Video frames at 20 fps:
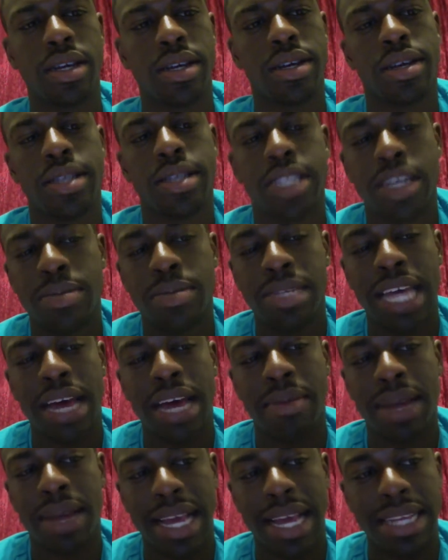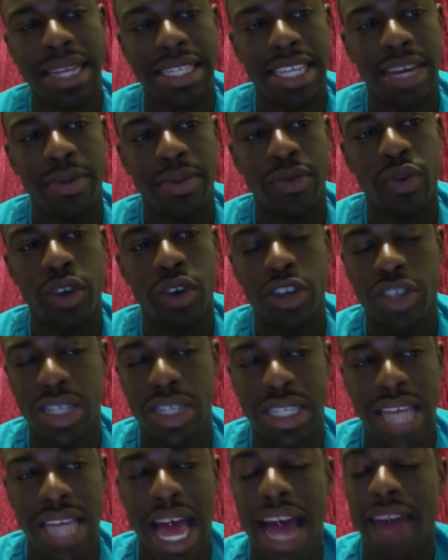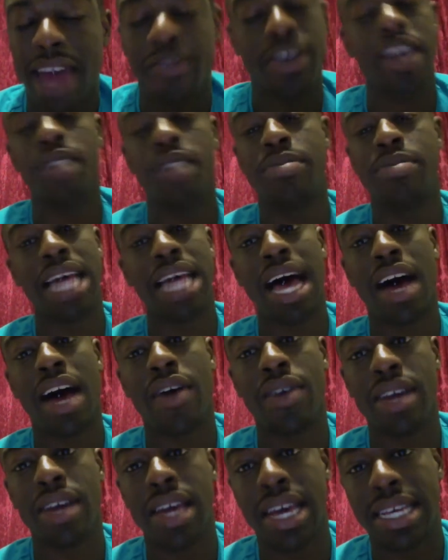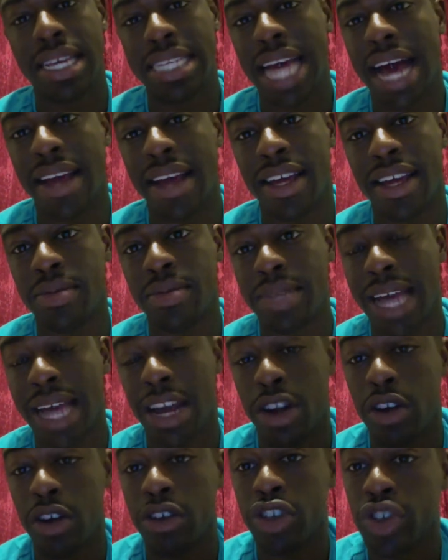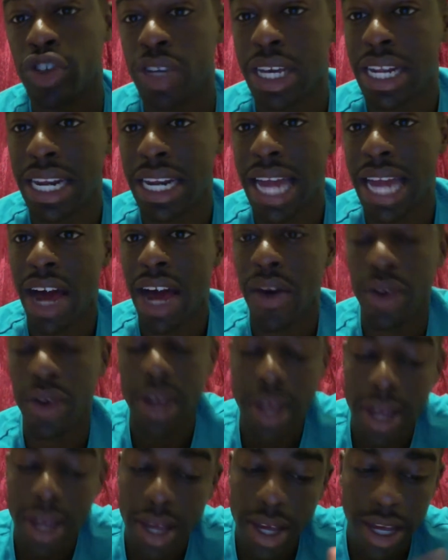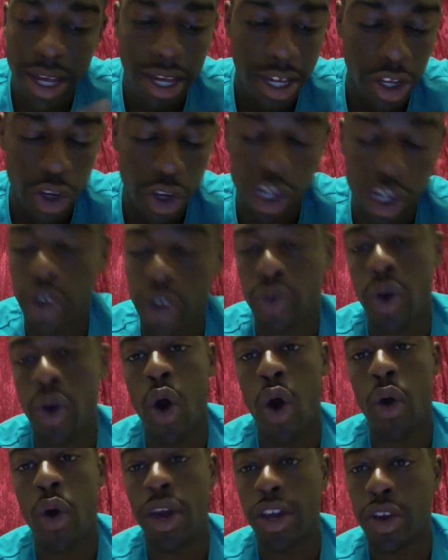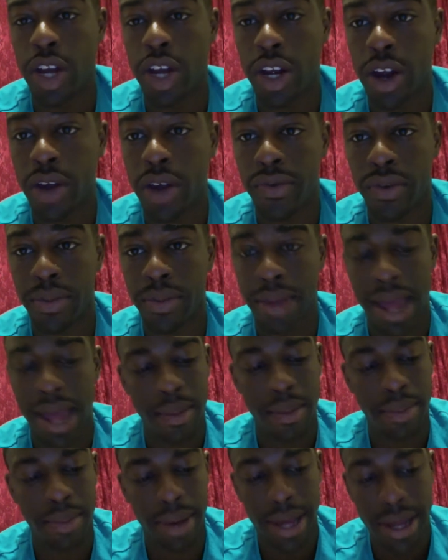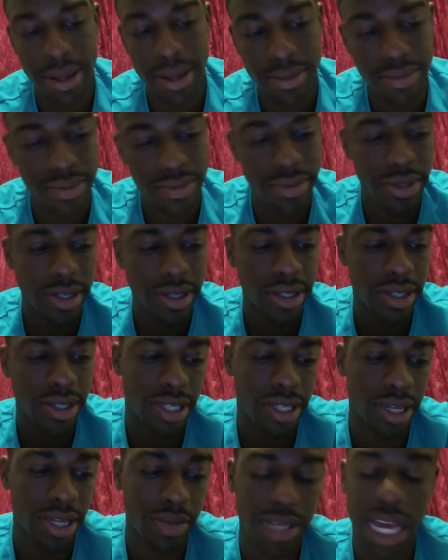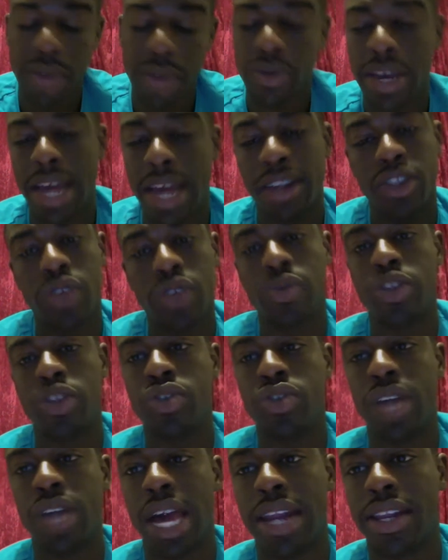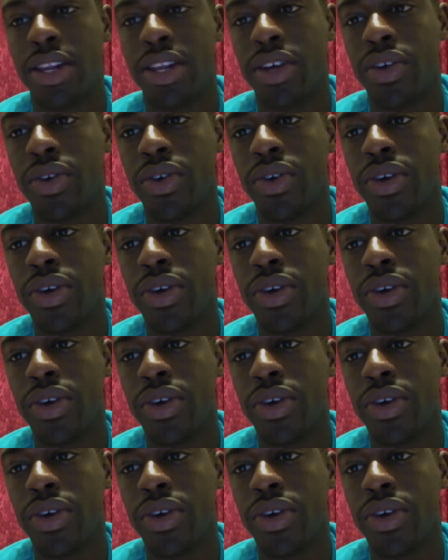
Sometimes, like I said before, you just, however it comes out, it's how it comes out. As long as you get it out, you can grow and you can learn from that. But sometimes you got to do what you got to do.